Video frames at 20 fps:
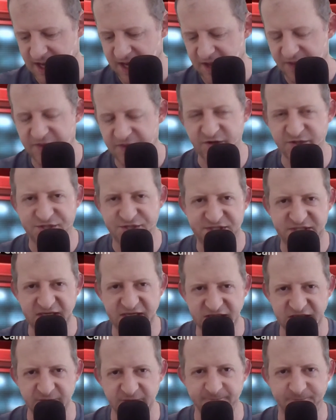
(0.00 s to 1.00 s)
their
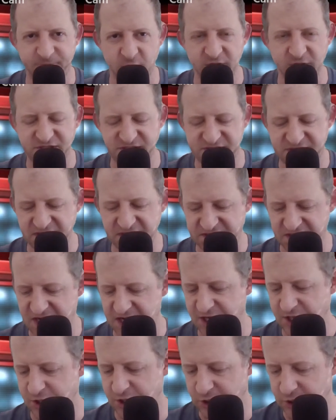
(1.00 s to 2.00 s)
6-4 season
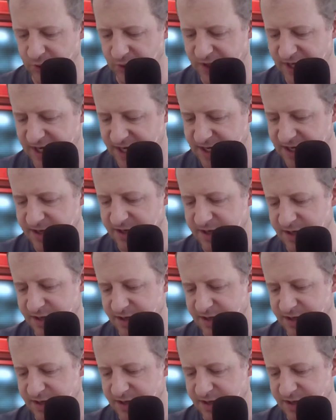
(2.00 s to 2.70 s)
included